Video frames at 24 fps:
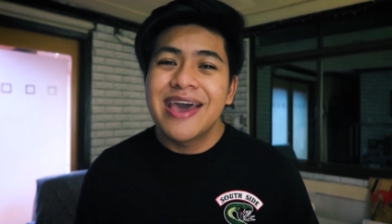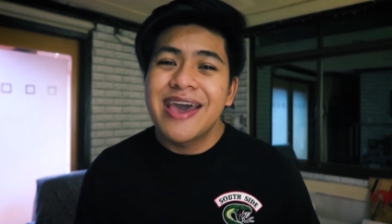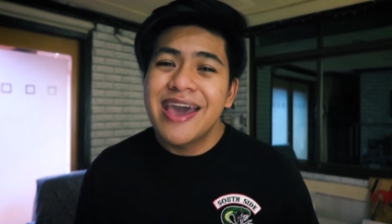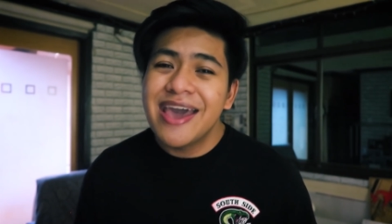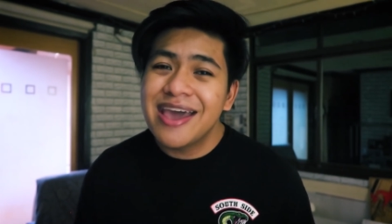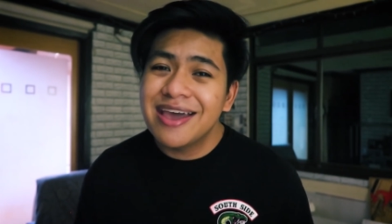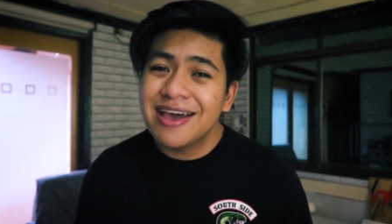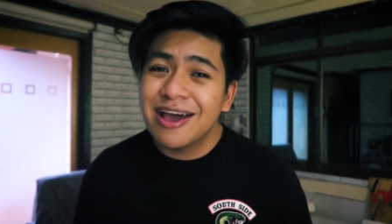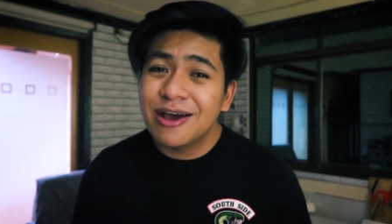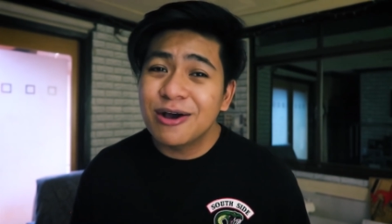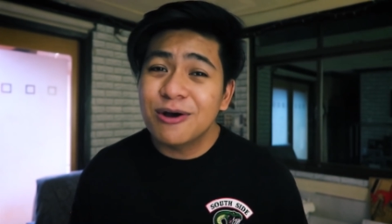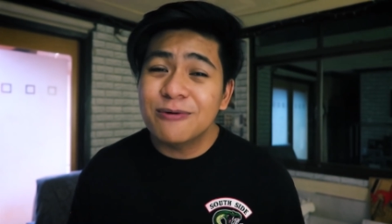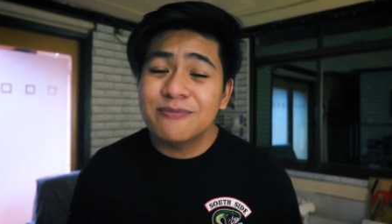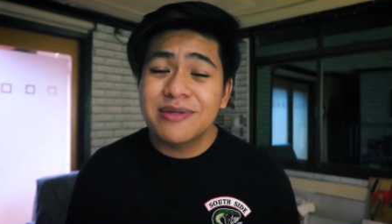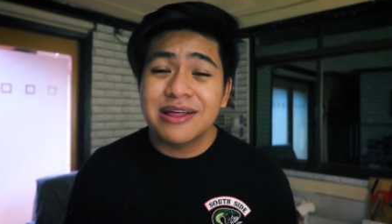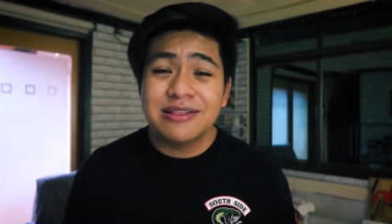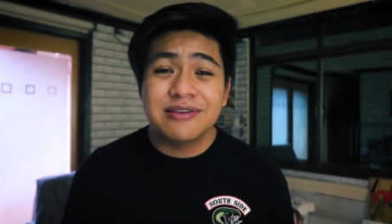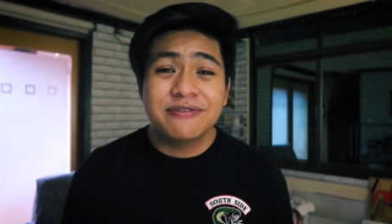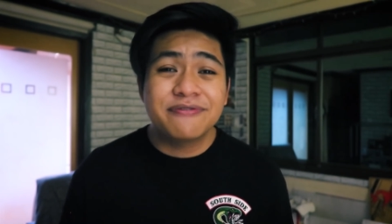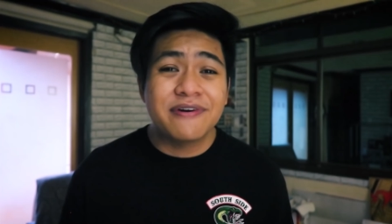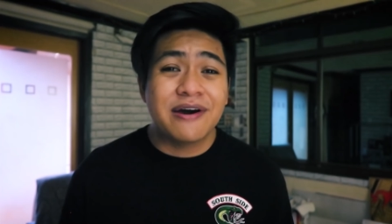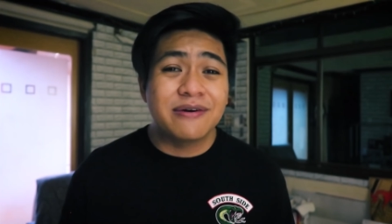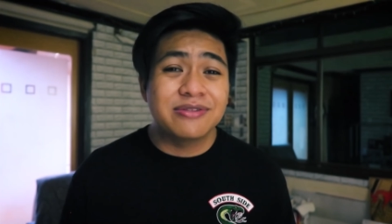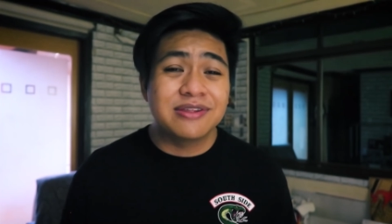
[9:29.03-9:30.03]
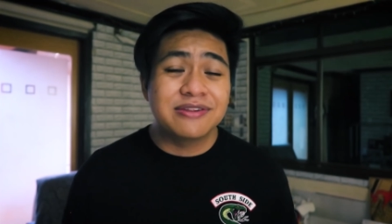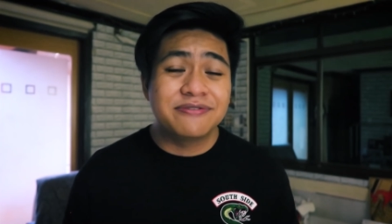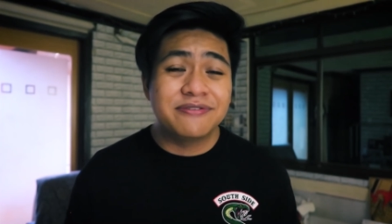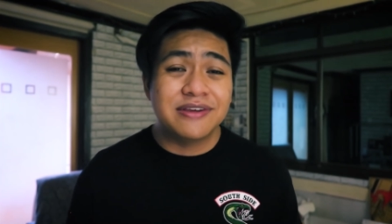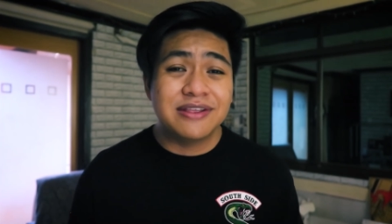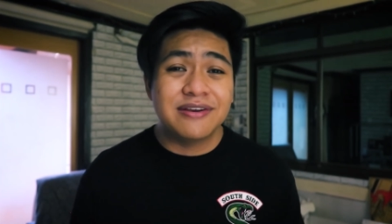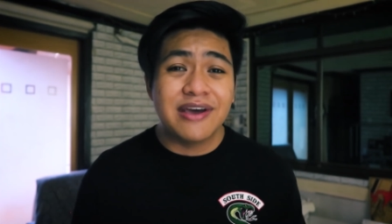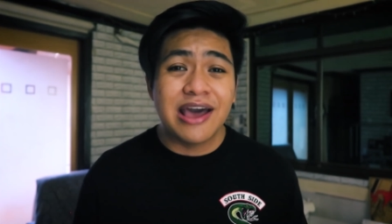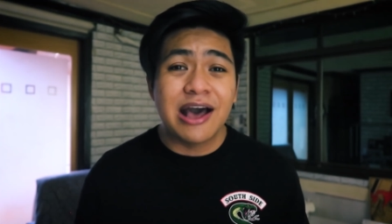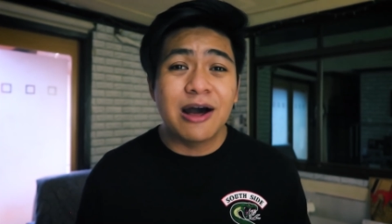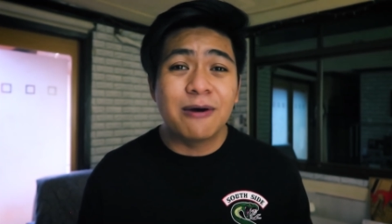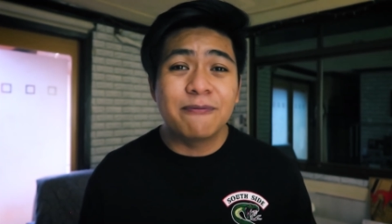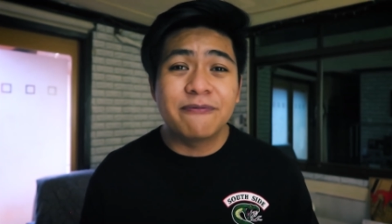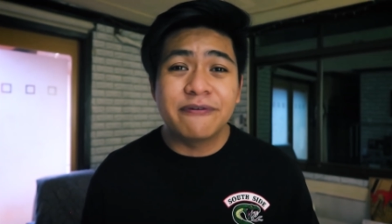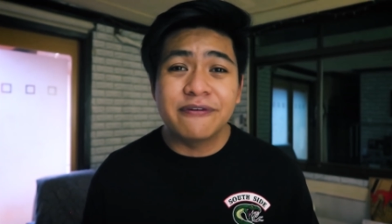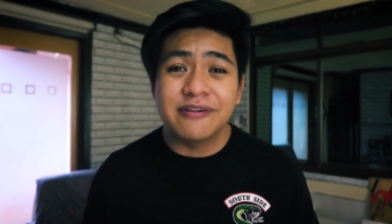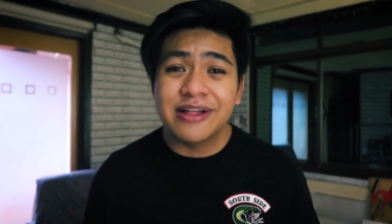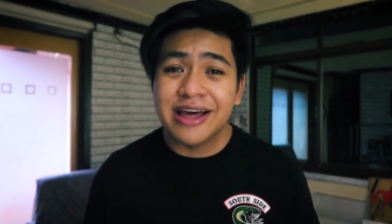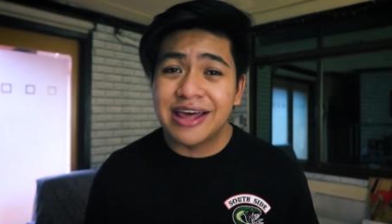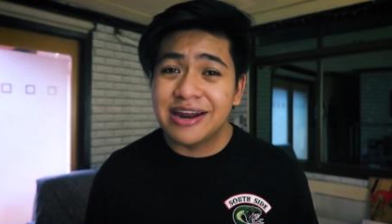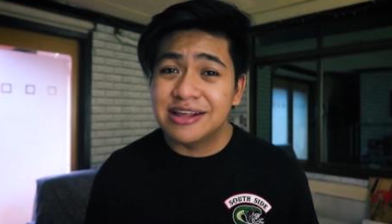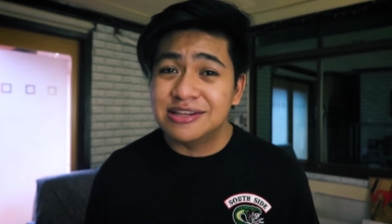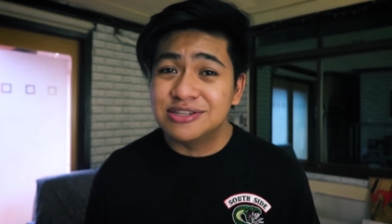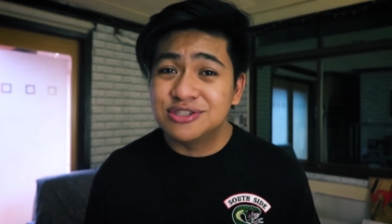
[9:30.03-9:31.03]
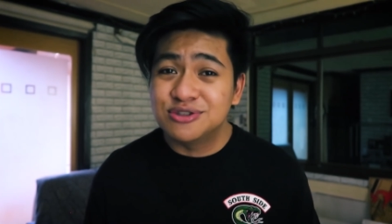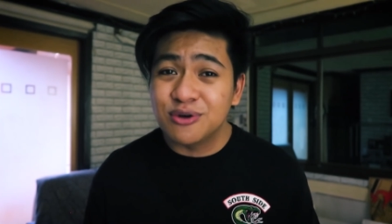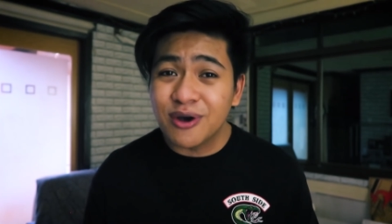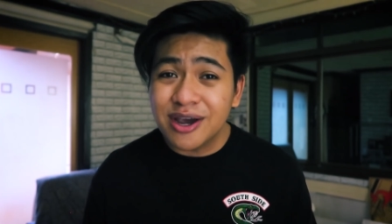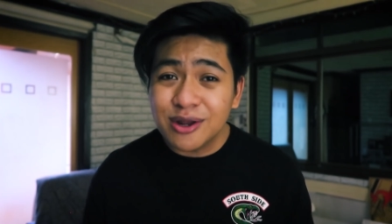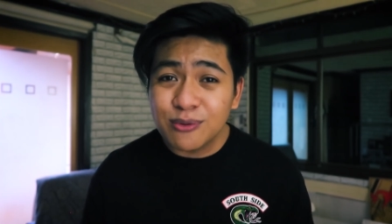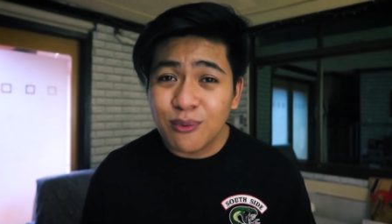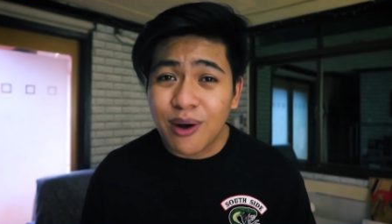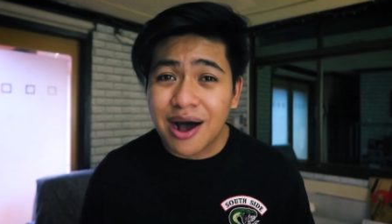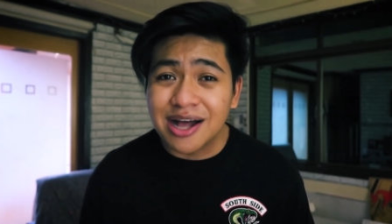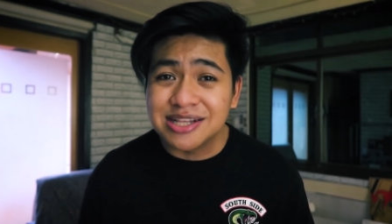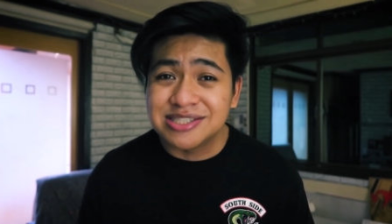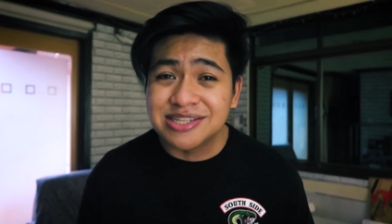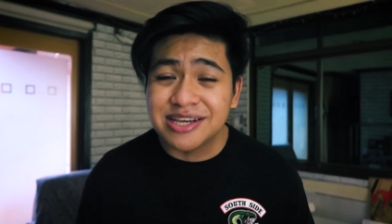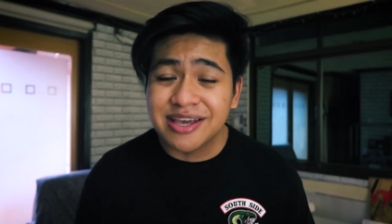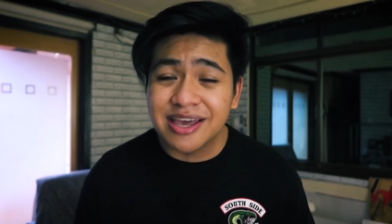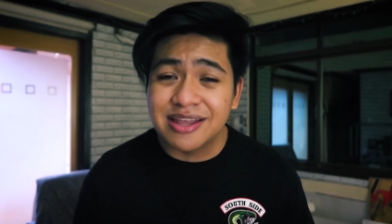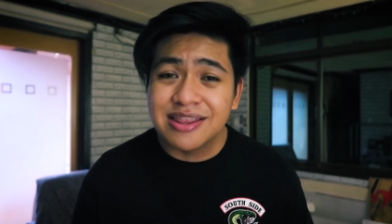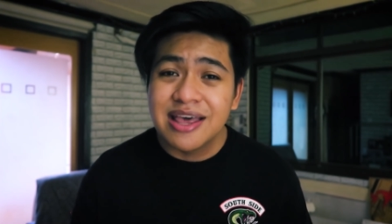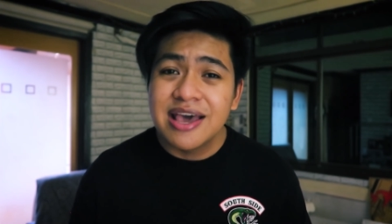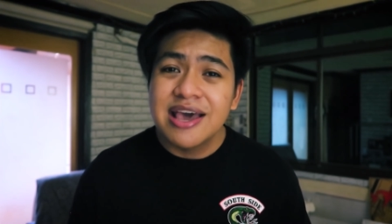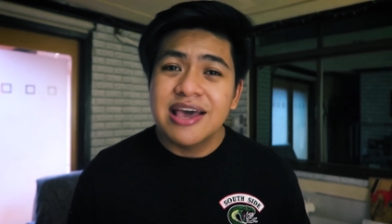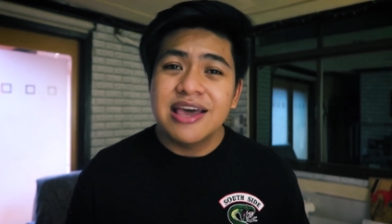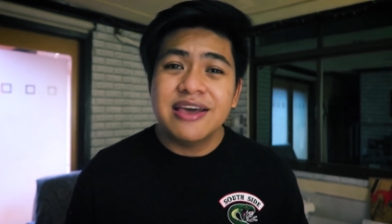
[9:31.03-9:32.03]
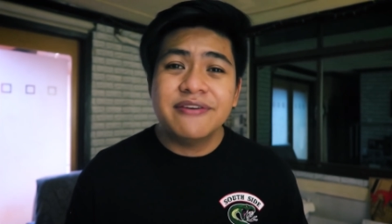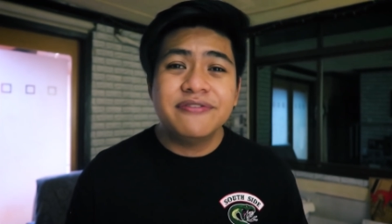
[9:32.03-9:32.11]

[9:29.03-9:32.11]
Hey, I hope that you found this video helpful and enjoyed watching it.